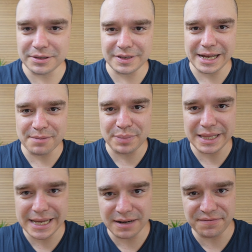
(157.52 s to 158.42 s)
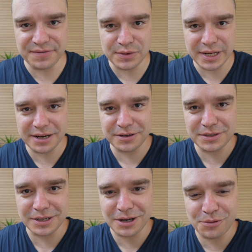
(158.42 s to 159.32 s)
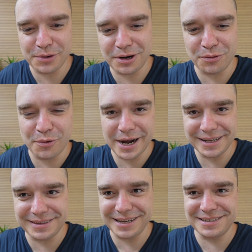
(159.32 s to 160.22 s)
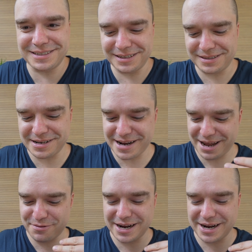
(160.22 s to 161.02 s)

also got a plate of food here to go with our wine tasting today.